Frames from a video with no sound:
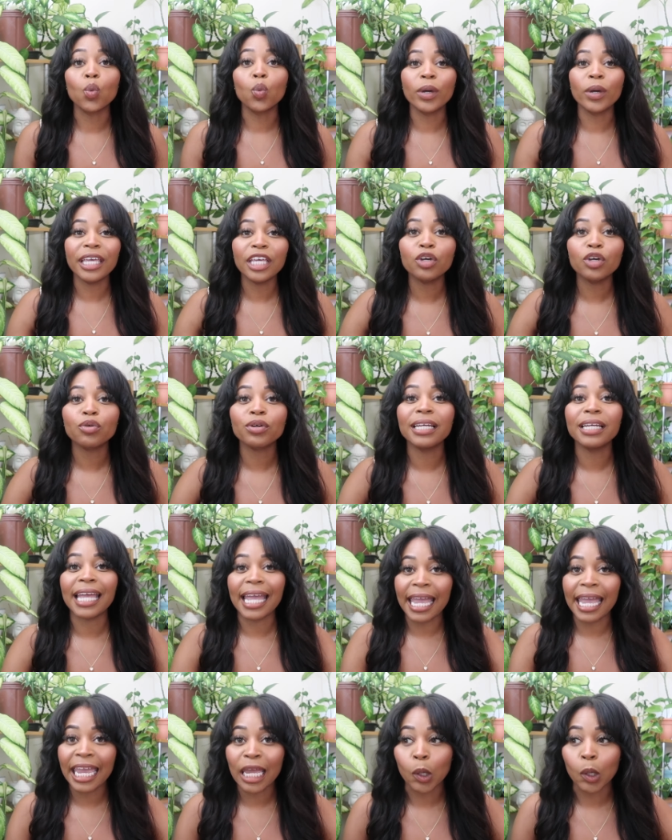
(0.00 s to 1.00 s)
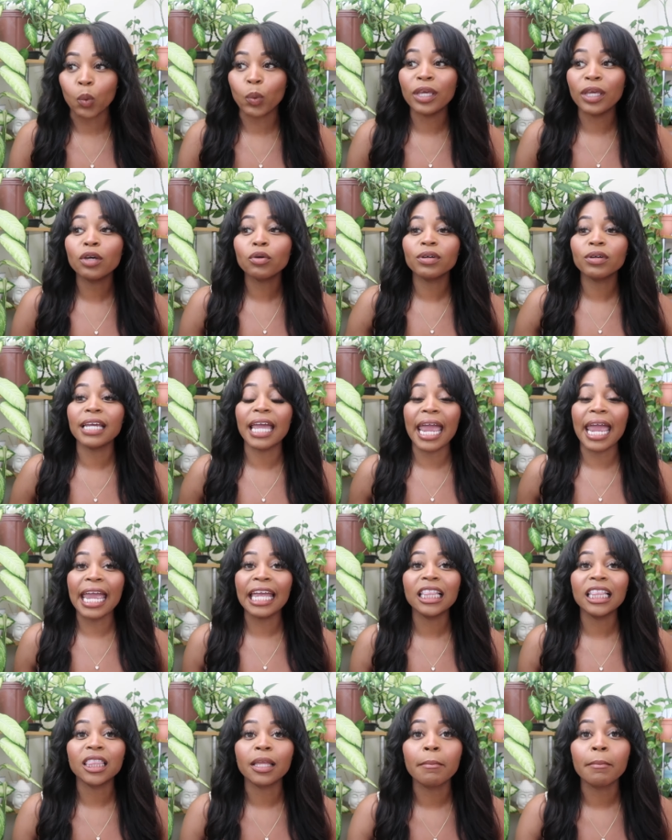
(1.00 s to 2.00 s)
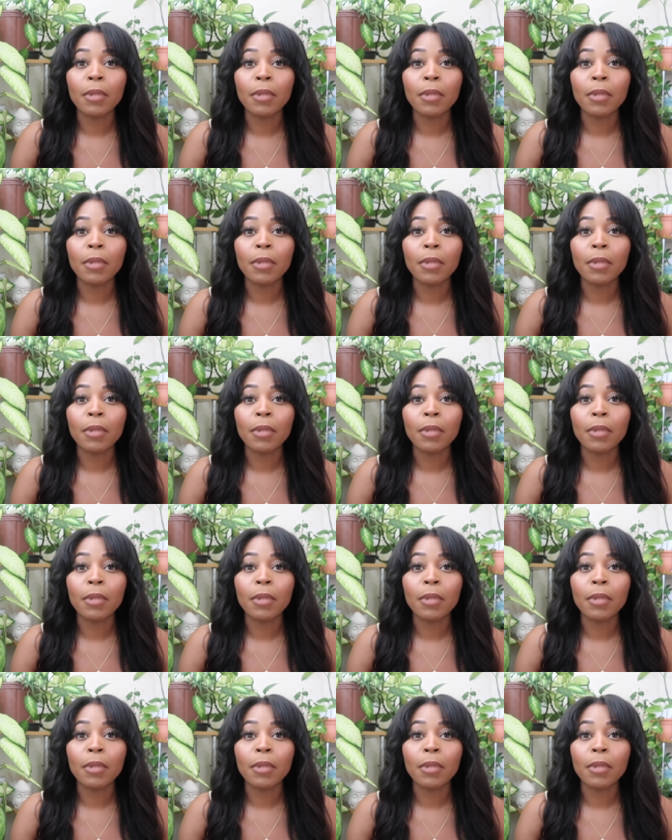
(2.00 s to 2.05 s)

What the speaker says: We create. We create the